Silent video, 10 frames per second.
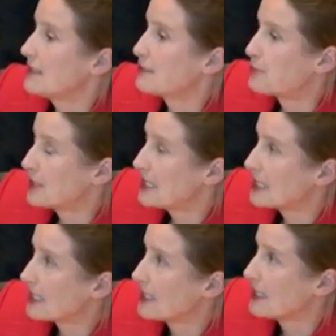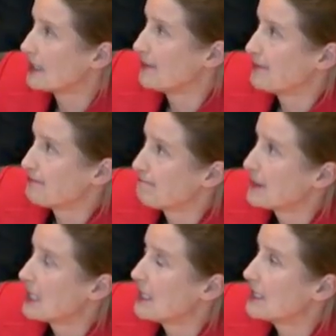It's pretty clear.
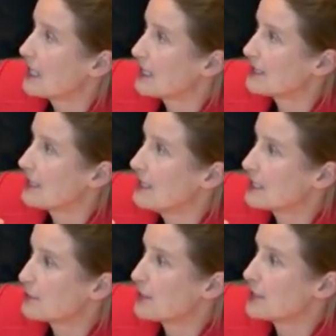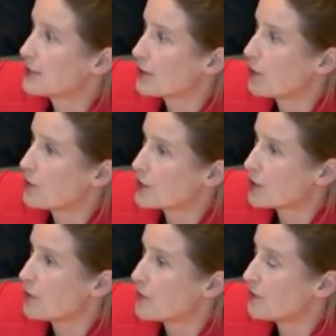It has an express
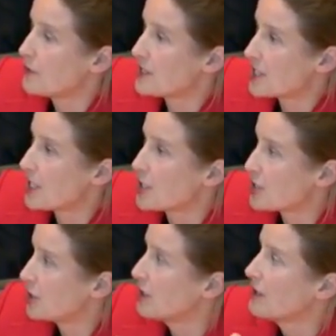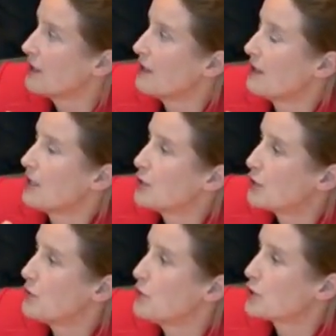scope of limitation
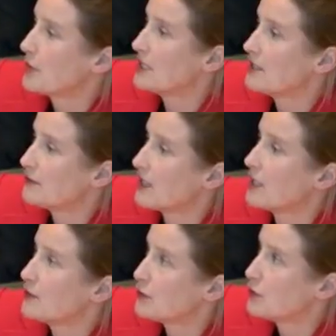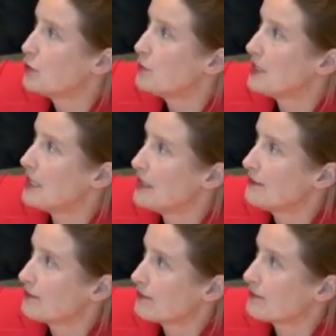to
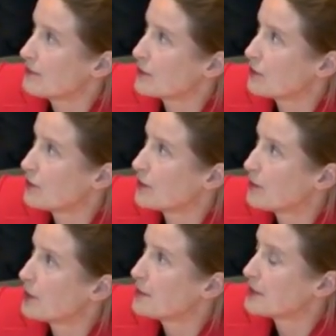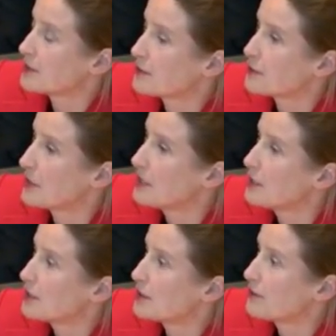25.2b for the purposes of
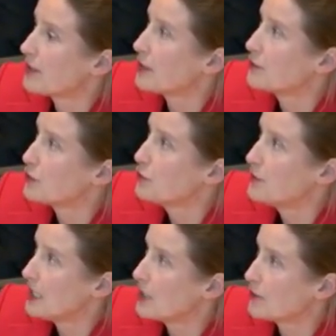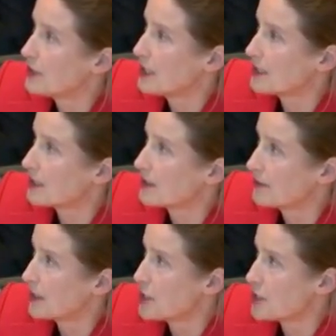25.2b of the ICSID
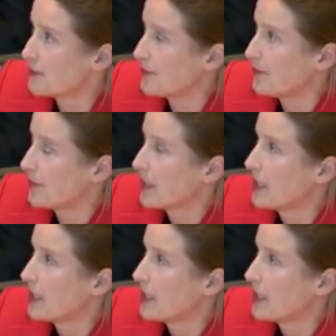convention.